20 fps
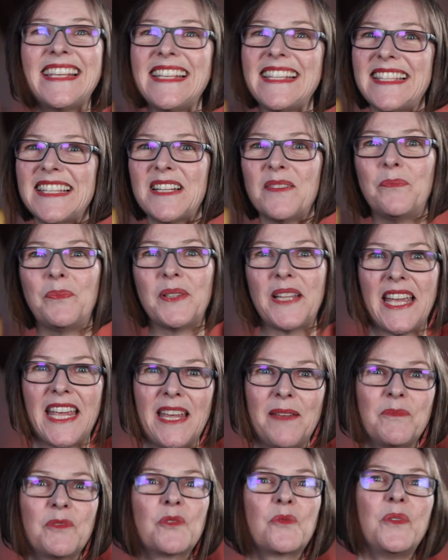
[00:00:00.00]
easy to
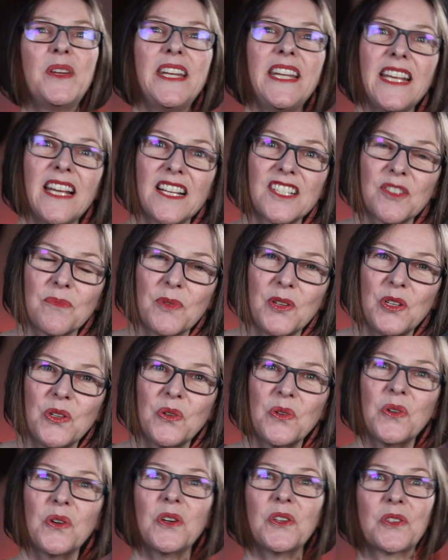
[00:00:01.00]
blame greedy
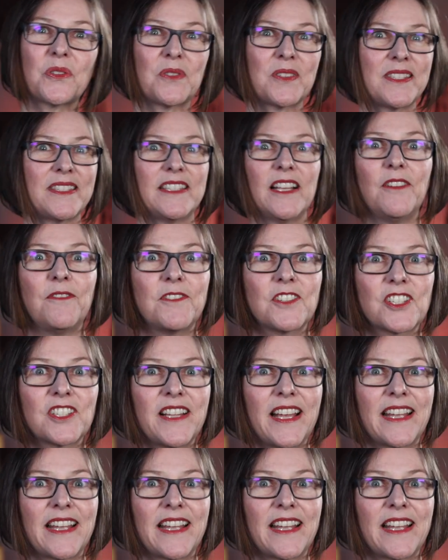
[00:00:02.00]
entrepreneurs or selfish